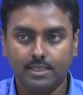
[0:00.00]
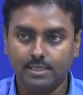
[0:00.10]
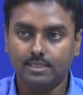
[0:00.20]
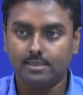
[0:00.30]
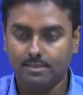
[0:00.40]

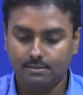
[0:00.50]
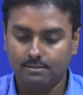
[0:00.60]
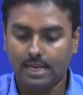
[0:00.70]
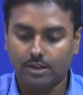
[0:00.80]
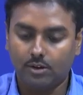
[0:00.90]
is
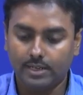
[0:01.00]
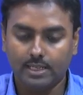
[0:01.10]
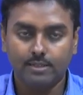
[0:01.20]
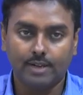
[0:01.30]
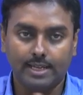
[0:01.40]

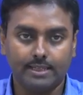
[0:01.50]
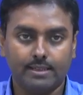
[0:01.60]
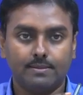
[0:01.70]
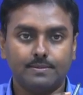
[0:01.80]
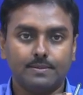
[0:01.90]
accordingly varying.
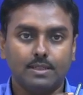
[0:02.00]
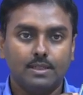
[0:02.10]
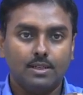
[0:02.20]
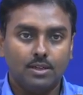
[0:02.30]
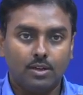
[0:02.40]

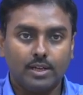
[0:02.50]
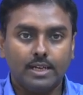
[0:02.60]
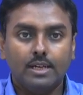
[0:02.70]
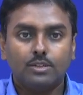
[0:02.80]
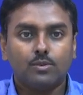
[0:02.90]
Okay.
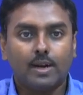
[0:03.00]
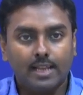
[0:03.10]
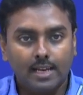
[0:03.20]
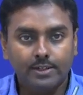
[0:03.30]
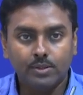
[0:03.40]
So, what
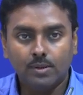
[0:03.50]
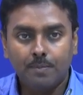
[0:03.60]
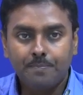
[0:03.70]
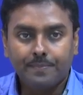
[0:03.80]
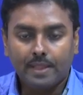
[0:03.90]
I will do,
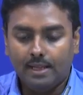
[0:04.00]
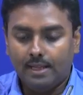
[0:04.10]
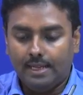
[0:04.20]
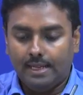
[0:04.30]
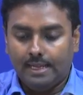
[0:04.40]

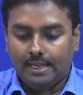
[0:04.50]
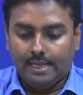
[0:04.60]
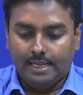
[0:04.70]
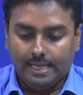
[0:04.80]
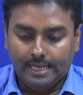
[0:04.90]

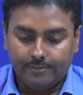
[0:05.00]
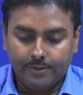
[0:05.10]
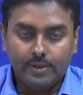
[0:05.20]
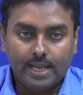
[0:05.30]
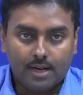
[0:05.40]
if
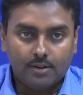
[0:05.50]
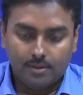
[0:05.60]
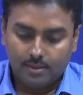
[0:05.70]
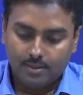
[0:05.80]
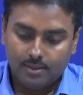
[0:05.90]
you now
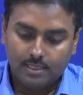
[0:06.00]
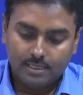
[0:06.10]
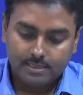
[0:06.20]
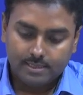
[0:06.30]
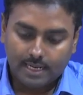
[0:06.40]

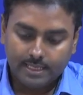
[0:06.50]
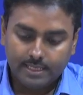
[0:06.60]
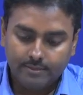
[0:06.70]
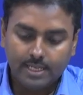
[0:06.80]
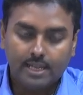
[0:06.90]
start
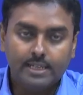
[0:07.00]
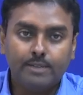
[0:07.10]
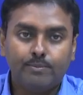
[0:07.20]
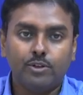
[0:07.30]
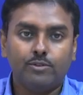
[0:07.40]
giving a input